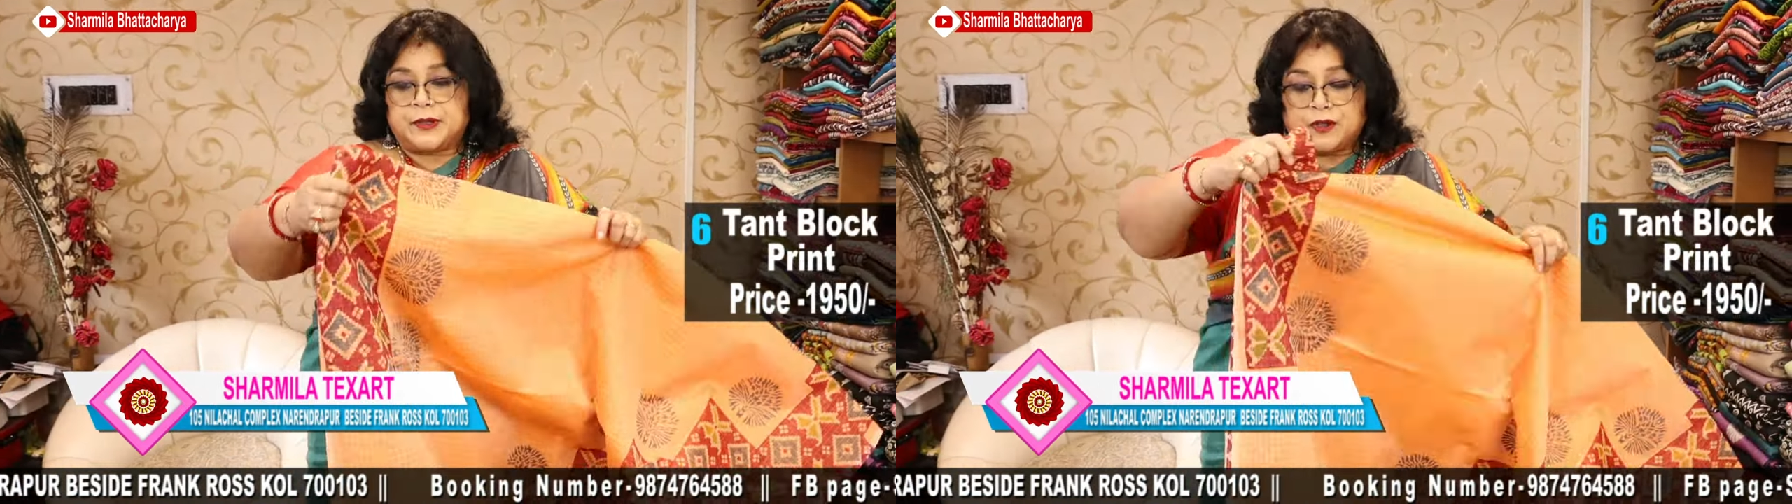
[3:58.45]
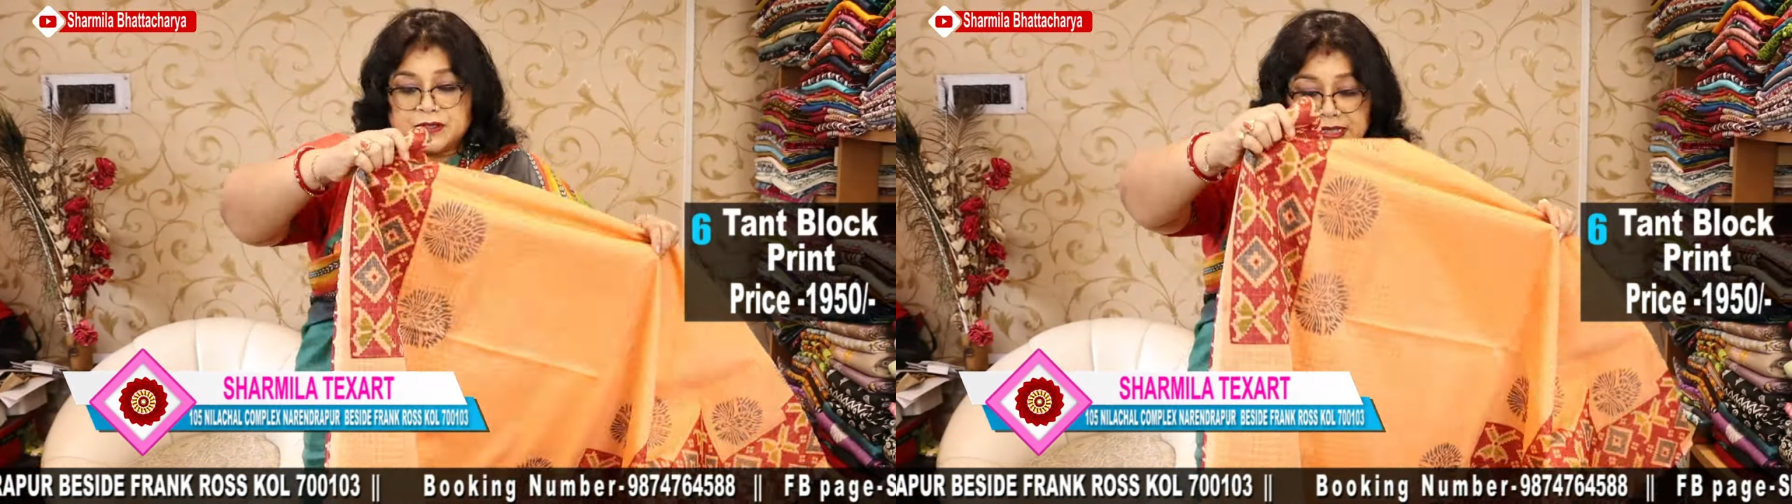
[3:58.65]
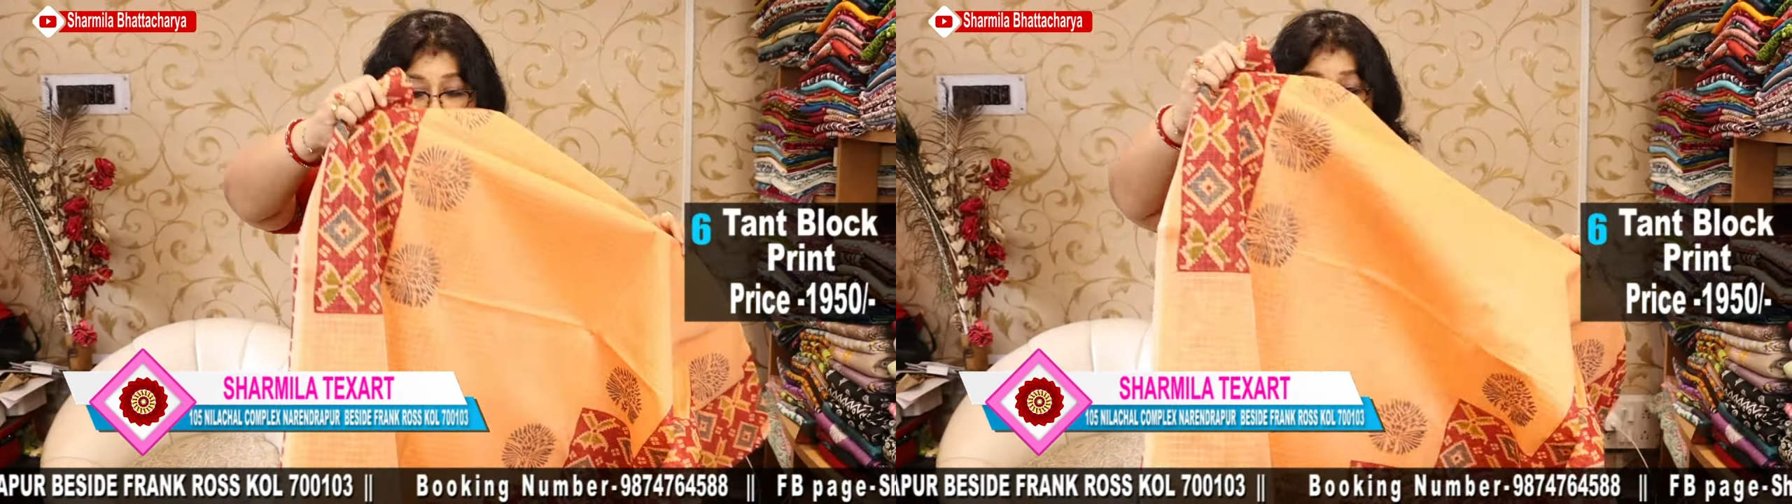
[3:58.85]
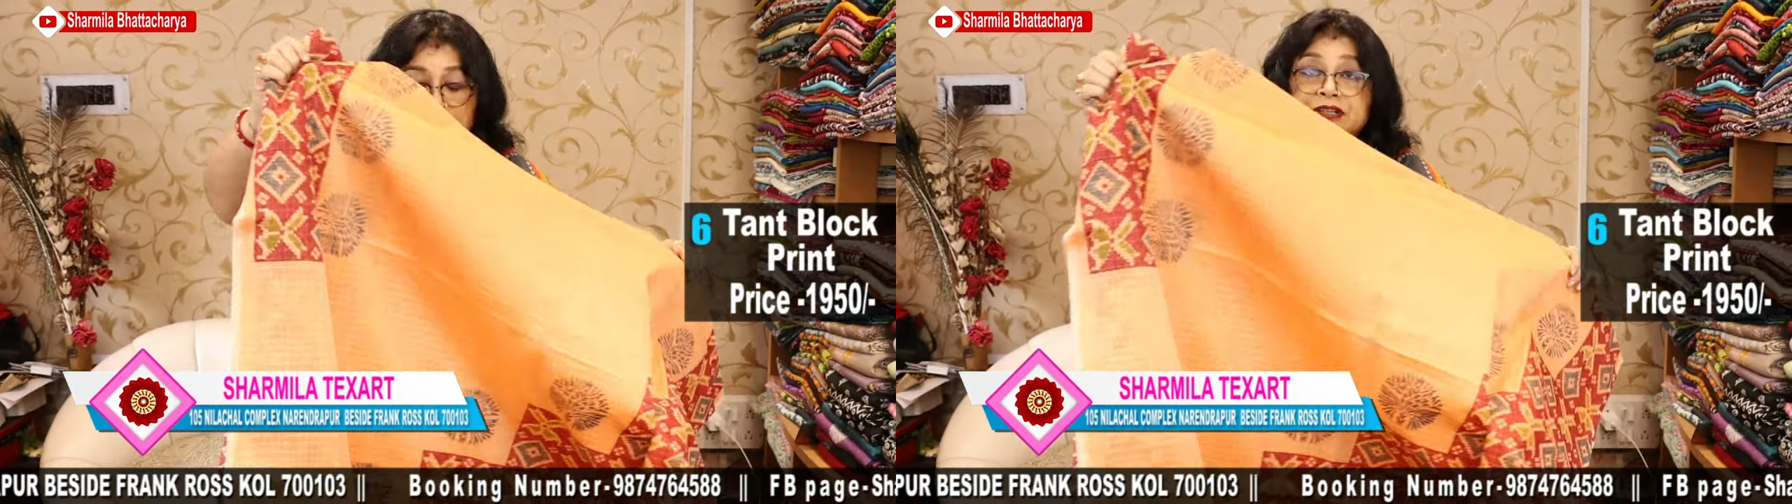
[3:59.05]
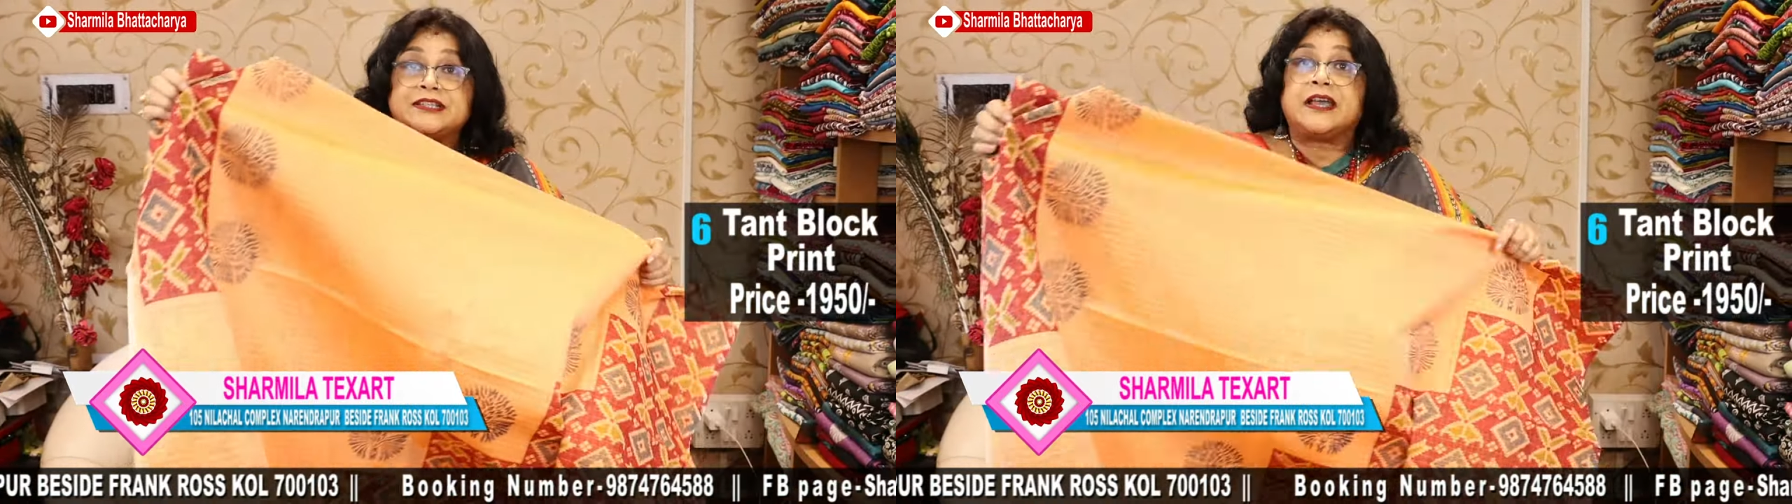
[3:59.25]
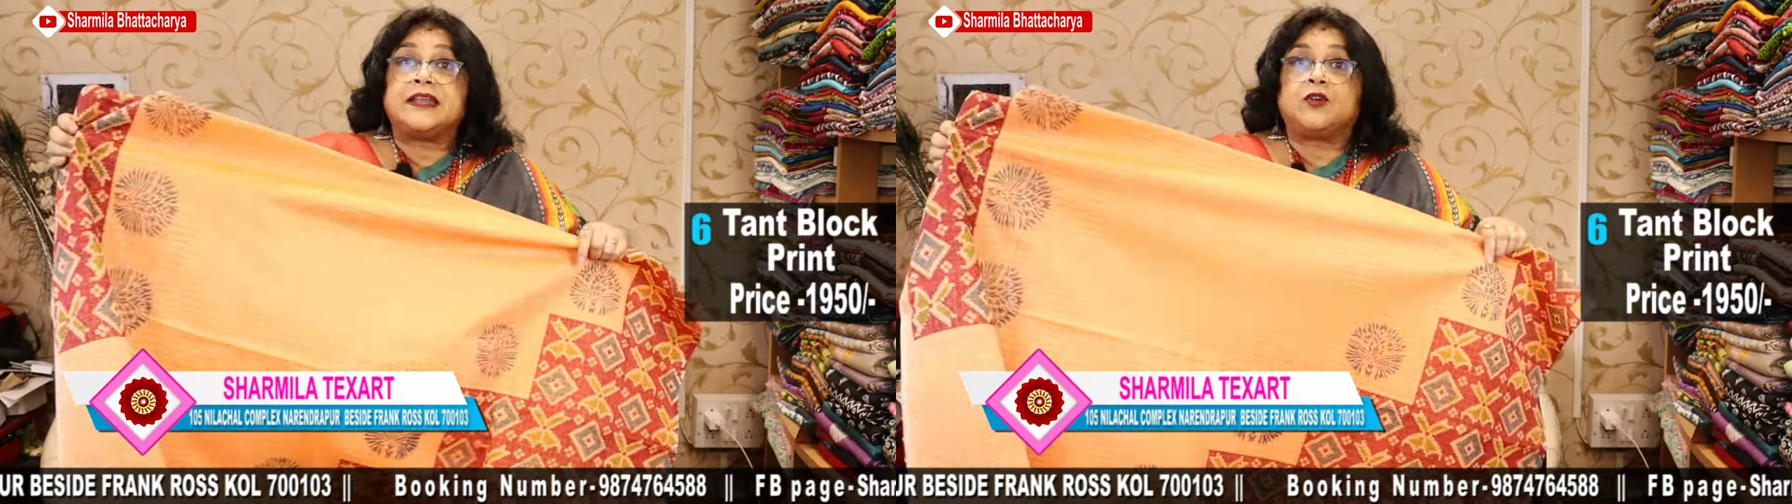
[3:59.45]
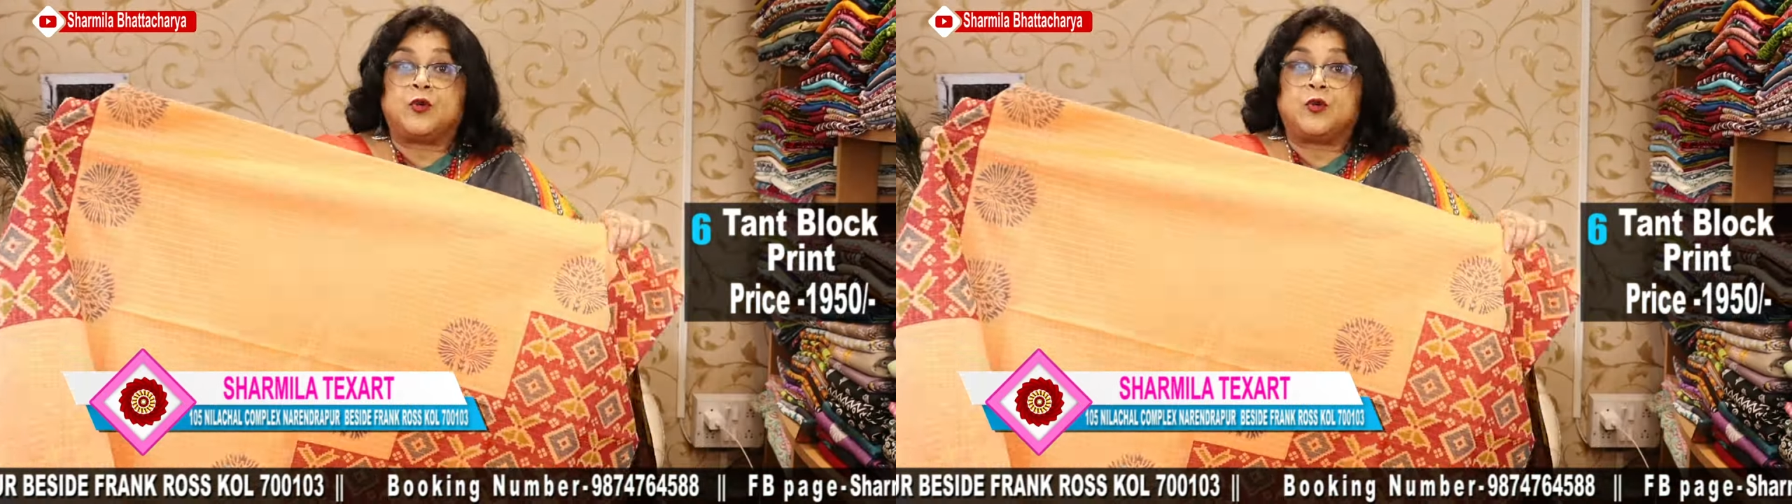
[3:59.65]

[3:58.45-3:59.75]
because I am not here in